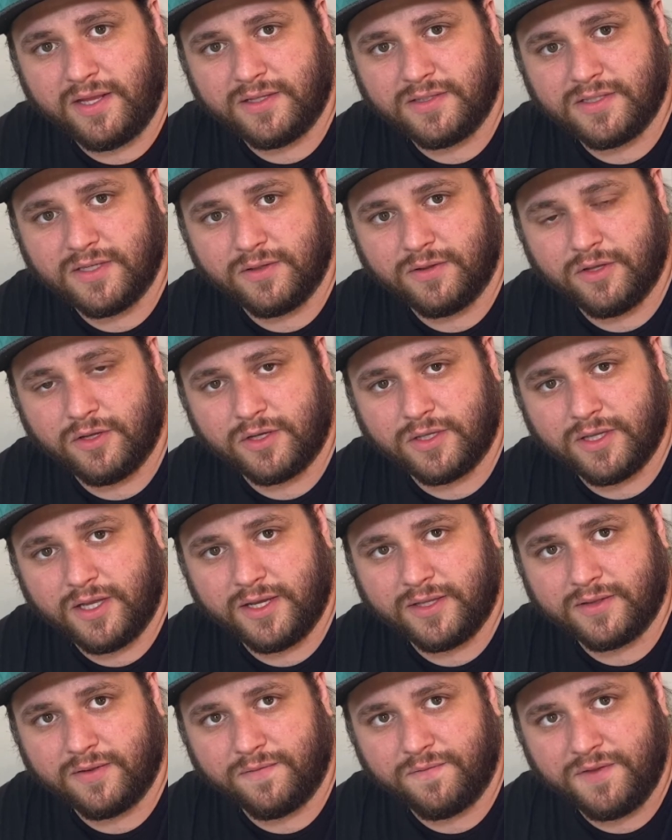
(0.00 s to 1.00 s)
to look
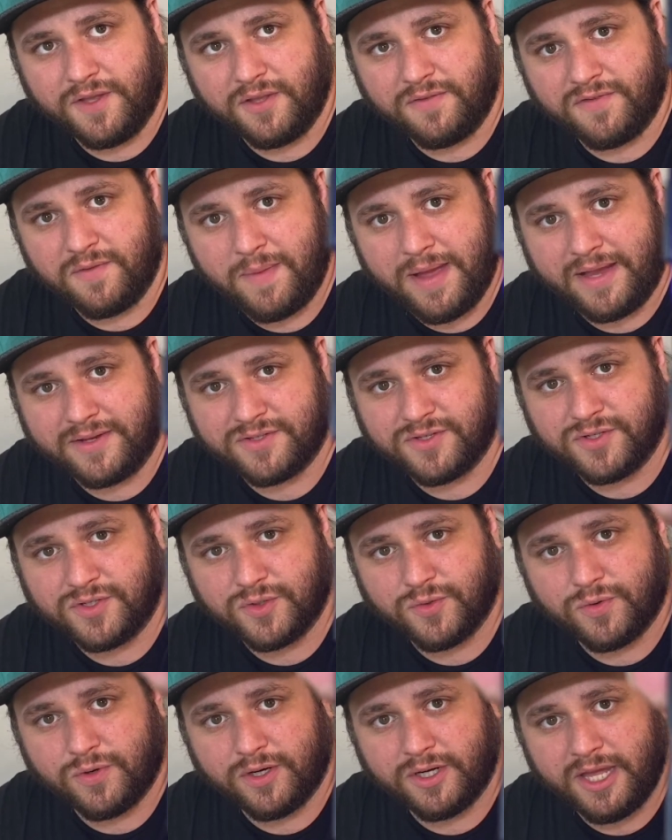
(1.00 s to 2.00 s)
like the feel of the Master
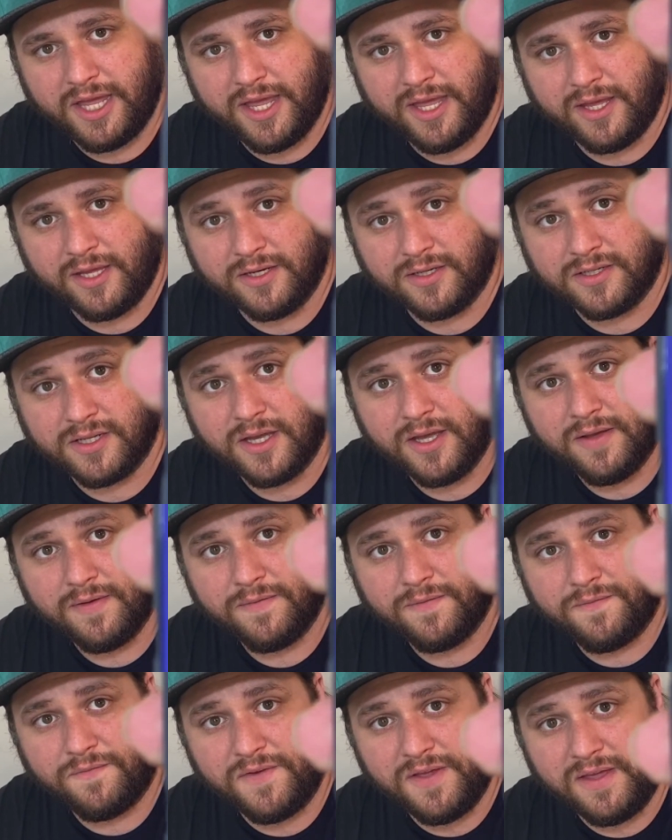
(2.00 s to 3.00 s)
Sword and
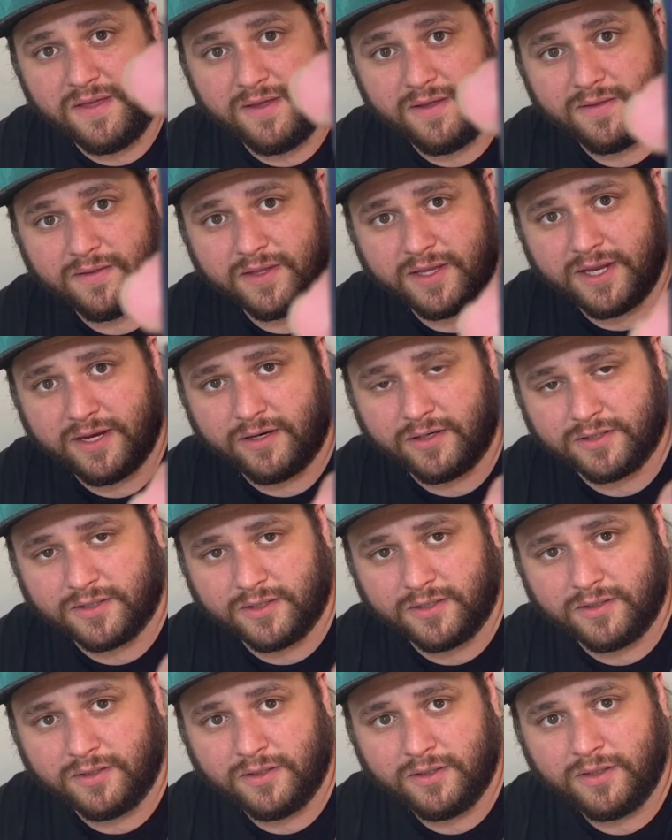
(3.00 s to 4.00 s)
Fi, the
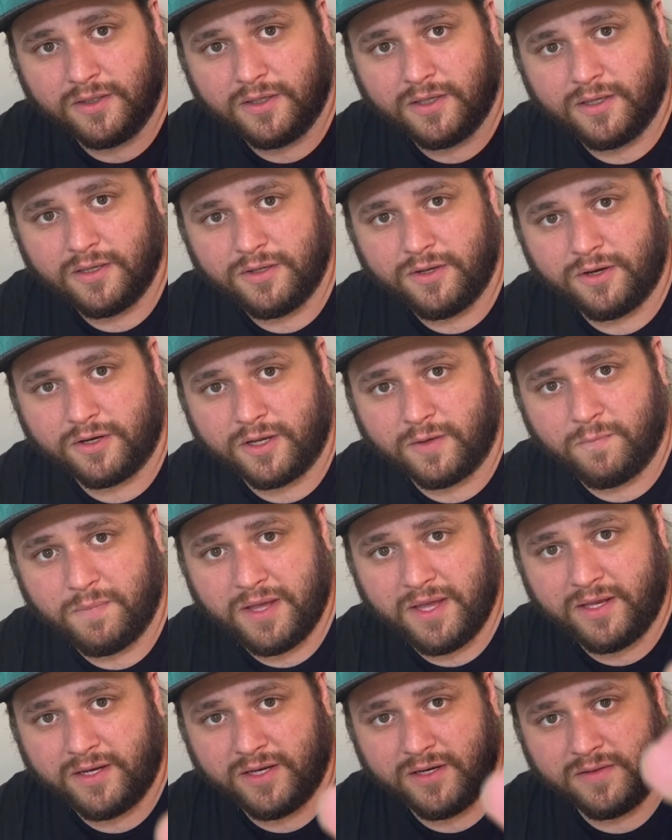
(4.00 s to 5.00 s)
character, your
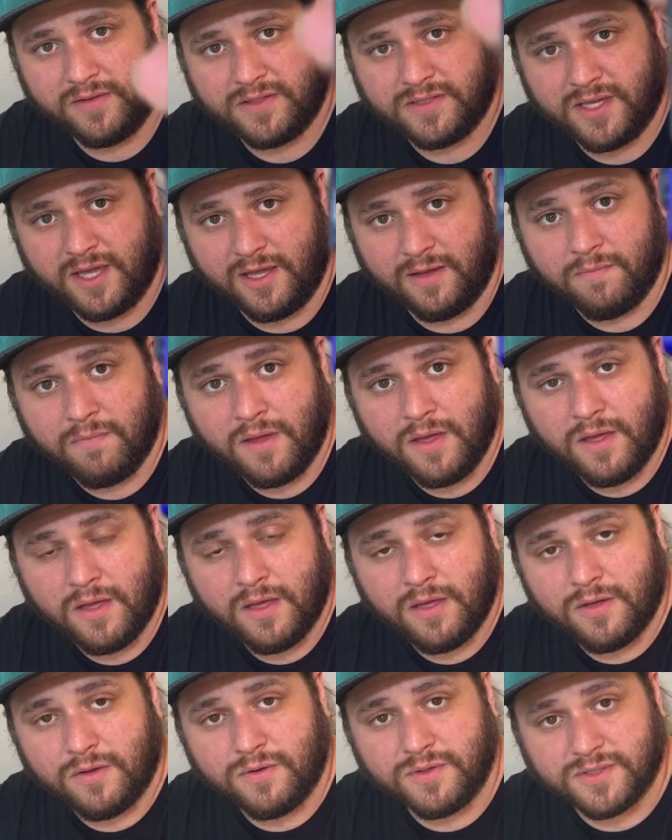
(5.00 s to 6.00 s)
companion in this game,
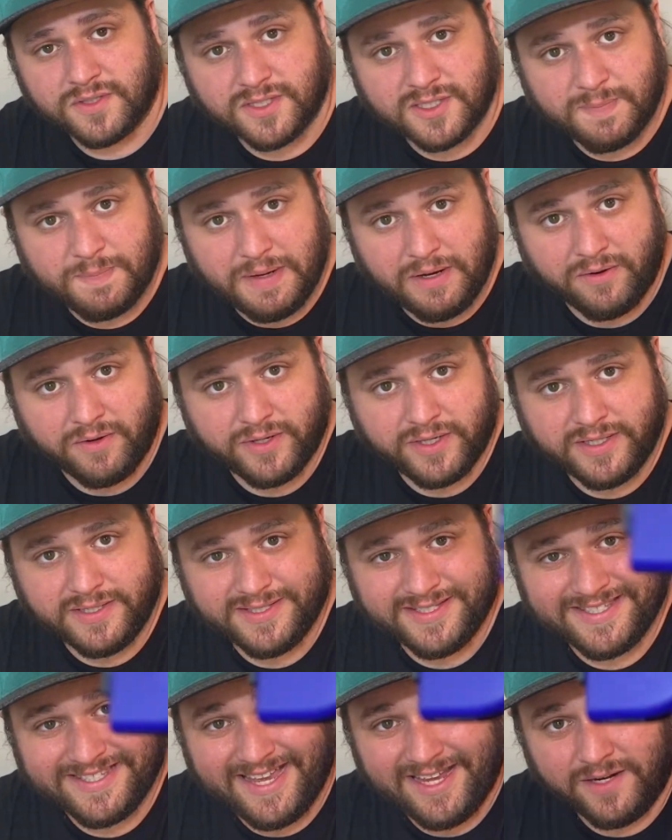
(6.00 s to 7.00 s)
who's a spirit
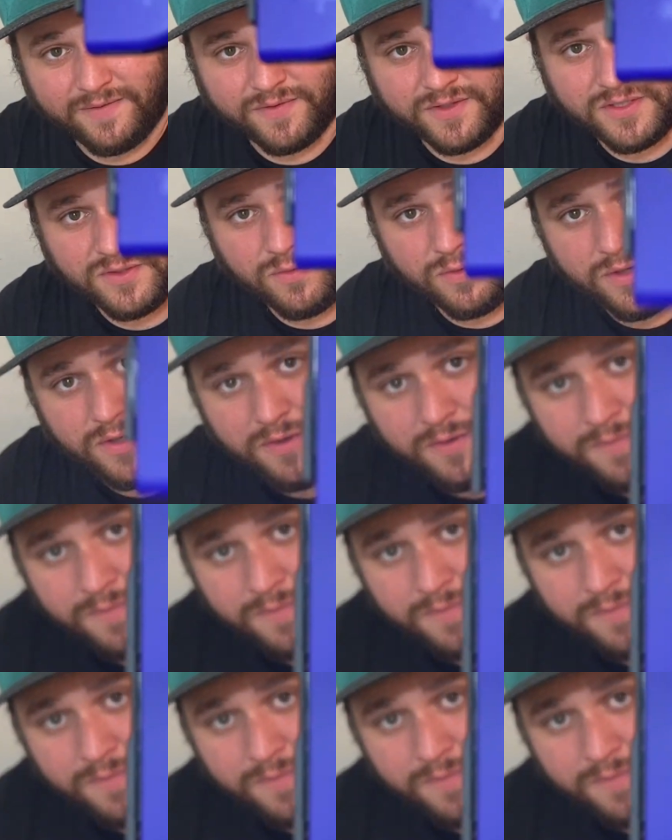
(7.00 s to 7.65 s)
inside of the sword.